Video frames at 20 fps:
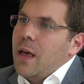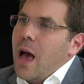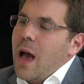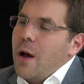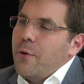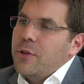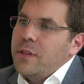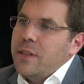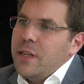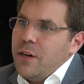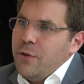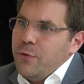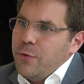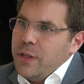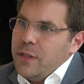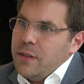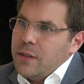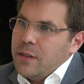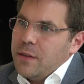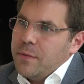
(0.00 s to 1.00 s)
Our tail
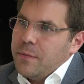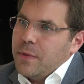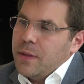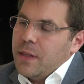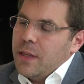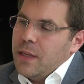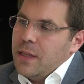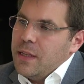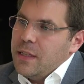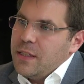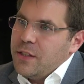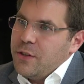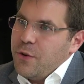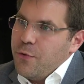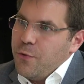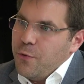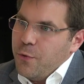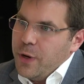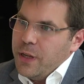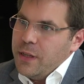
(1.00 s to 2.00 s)
risk is
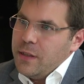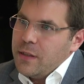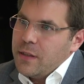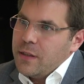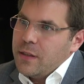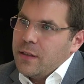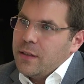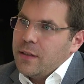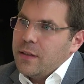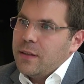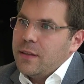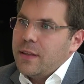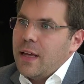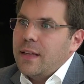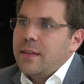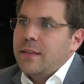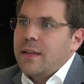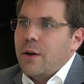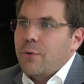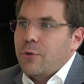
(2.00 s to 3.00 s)
the risk
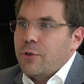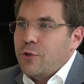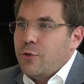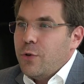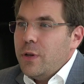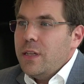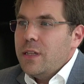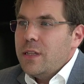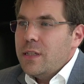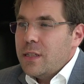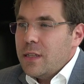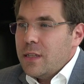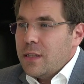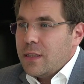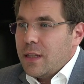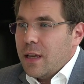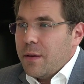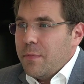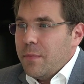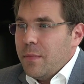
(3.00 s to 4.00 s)
that our trading
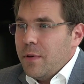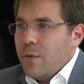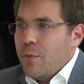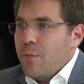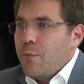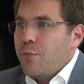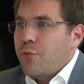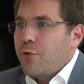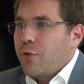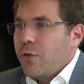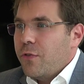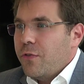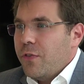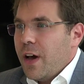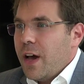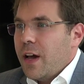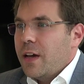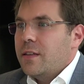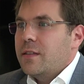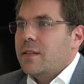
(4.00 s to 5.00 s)
system
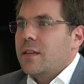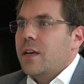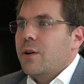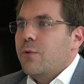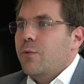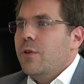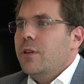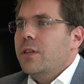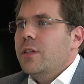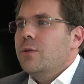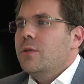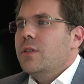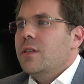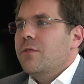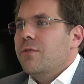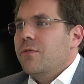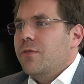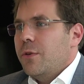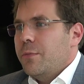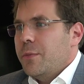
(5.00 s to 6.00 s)
provides erroneous
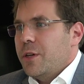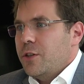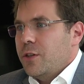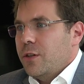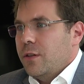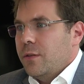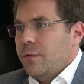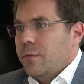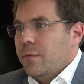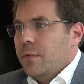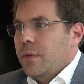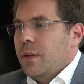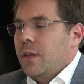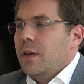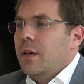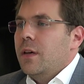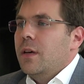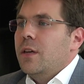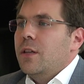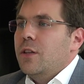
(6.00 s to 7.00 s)
information
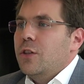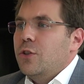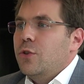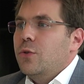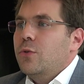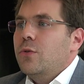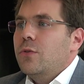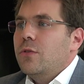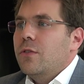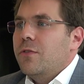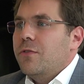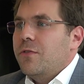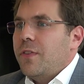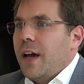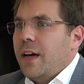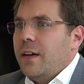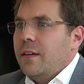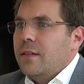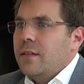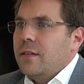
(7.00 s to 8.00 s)
due to the
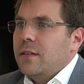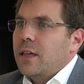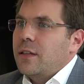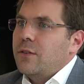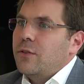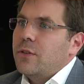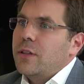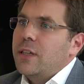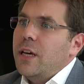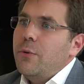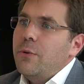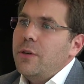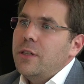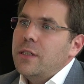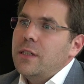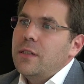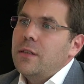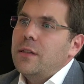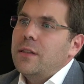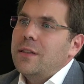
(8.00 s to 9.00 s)
fact that the
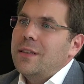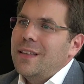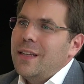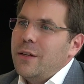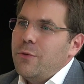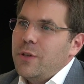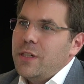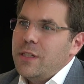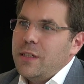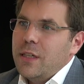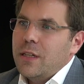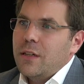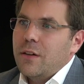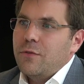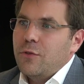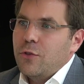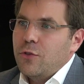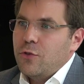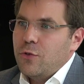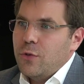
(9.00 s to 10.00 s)
characteristic
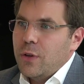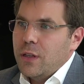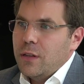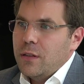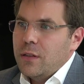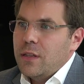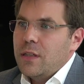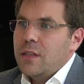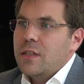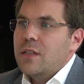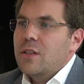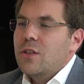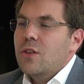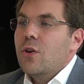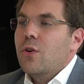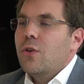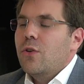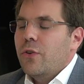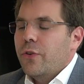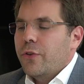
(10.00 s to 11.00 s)
of the trend is
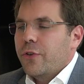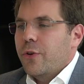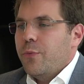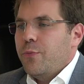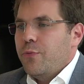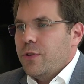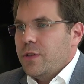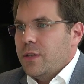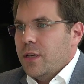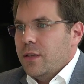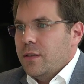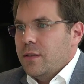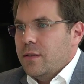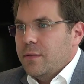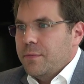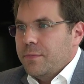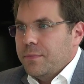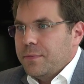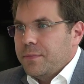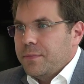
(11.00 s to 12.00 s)
no longer present.